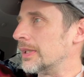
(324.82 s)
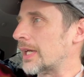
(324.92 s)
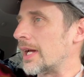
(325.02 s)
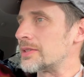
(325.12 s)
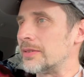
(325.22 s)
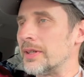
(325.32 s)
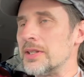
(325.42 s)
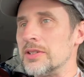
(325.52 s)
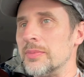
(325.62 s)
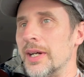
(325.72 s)
I asked a
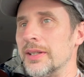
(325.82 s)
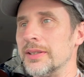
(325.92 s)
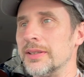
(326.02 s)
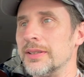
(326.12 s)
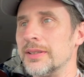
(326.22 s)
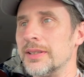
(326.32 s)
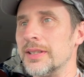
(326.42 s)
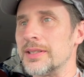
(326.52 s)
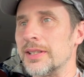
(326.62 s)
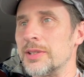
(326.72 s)
ranger about it, and he
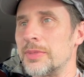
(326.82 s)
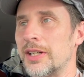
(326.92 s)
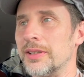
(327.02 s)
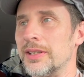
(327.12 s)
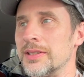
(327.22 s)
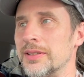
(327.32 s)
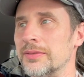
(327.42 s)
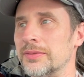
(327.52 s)
said it's probably because of,